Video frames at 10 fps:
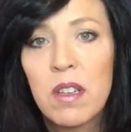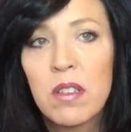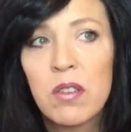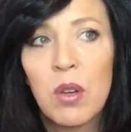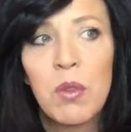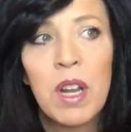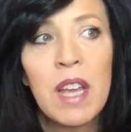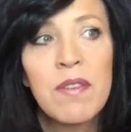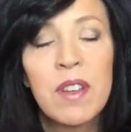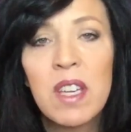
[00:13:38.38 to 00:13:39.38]
So when
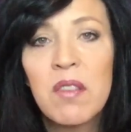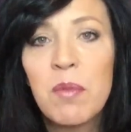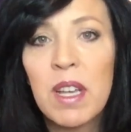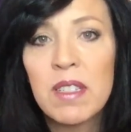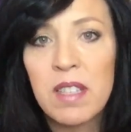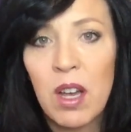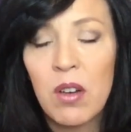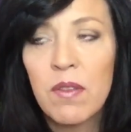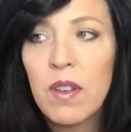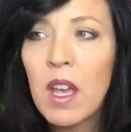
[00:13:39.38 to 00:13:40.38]
I forgive
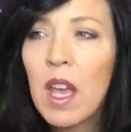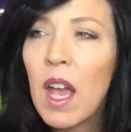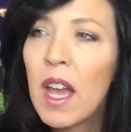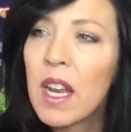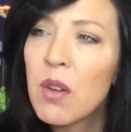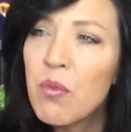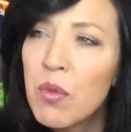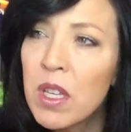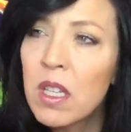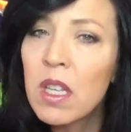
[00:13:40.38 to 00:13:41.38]
myself and I
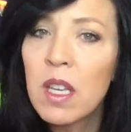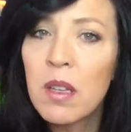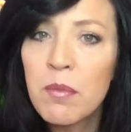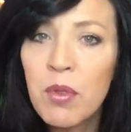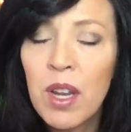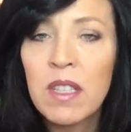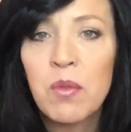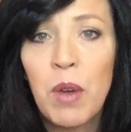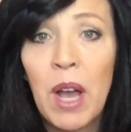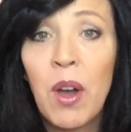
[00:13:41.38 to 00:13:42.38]
really
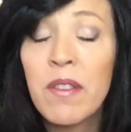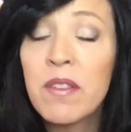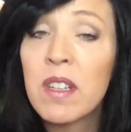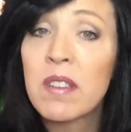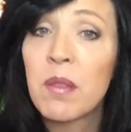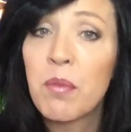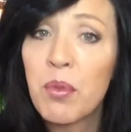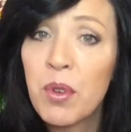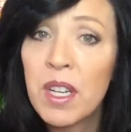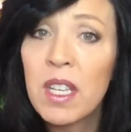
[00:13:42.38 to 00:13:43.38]
embrace, wow, I've done some
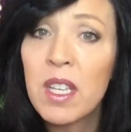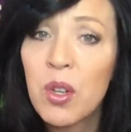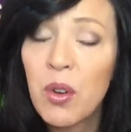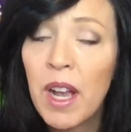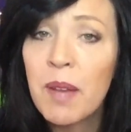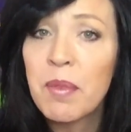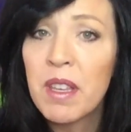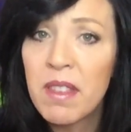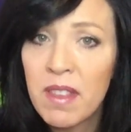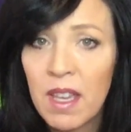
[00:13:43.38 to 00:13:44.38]
pretty
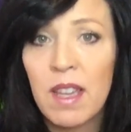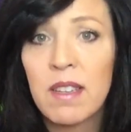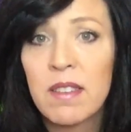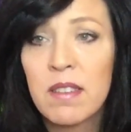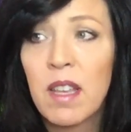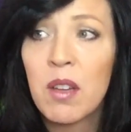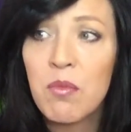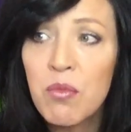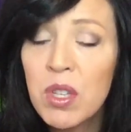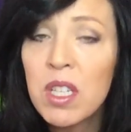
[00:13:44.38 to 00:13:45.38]
crappy things, like
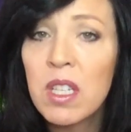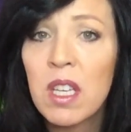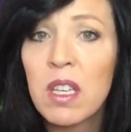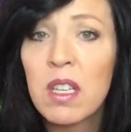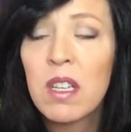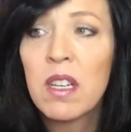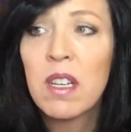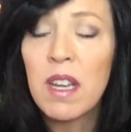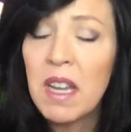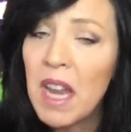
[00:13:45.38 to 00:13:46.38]
really
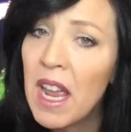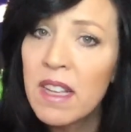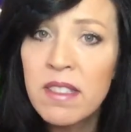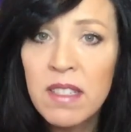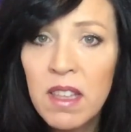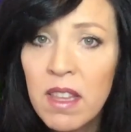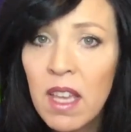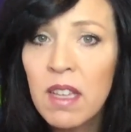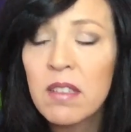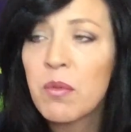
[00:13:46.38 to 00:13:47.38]
nasty
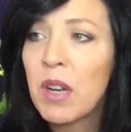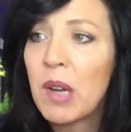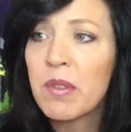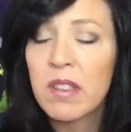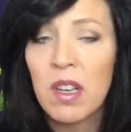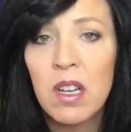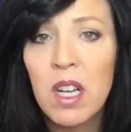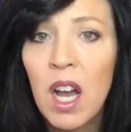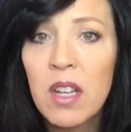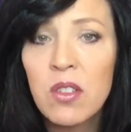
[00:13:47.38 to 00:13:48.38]
things when I was
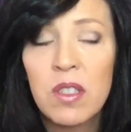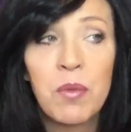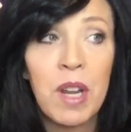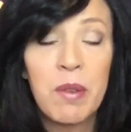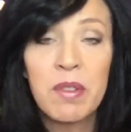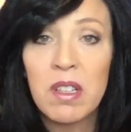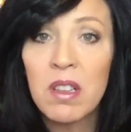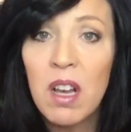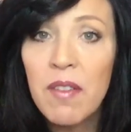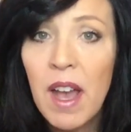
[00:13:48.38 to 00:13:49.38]
unconscious, when I was a
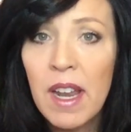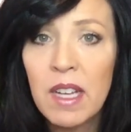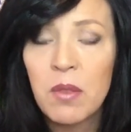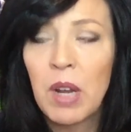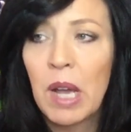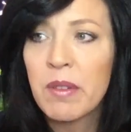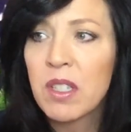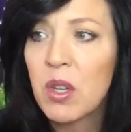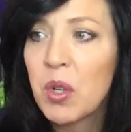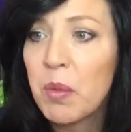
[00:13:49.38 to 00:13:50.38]
love addict, when I was a
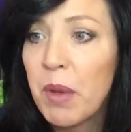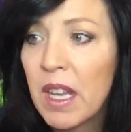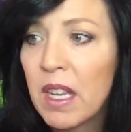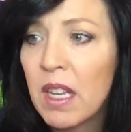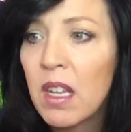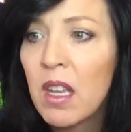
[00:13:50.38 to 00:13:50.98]
codependent,